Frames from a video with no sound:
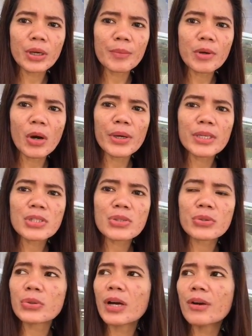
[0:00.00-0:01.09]
I'm going
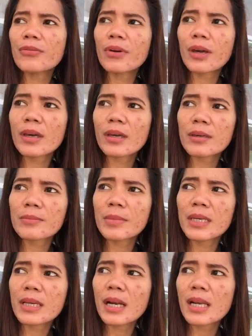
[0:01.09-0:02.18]
to have a
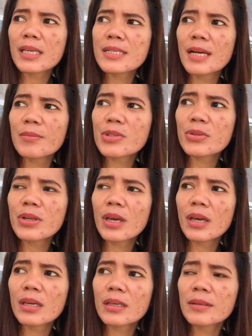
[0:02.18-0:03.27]
medical exam
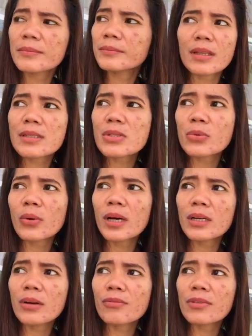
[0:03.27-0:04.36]
today. That is
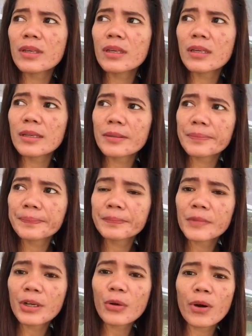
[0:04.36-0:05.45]
one of the
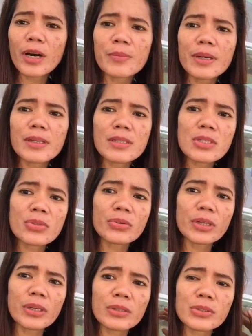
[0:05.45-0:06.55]
requirements
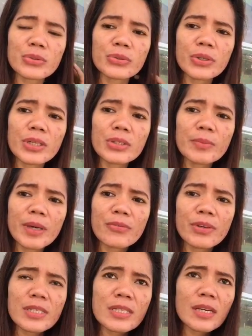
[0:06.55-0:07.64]
to renew my
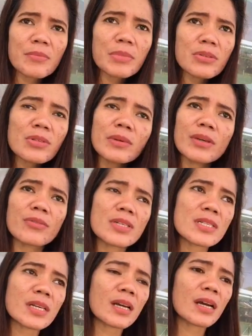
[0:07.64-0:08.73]
visa, because my
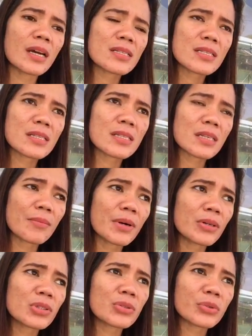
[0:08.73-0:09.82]
visa guys is
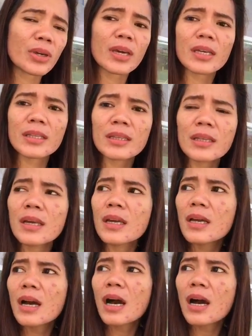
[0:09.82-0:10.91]
about to end
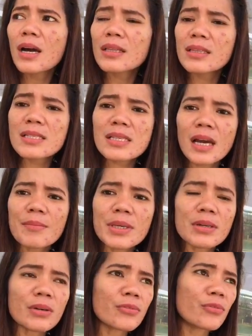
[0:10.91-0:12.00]
this
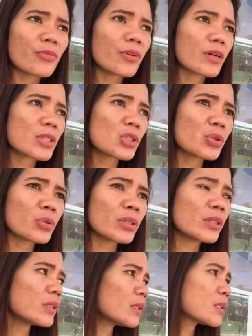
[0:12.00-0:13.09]
coming of
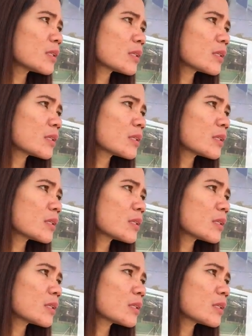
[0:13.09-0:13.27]
June.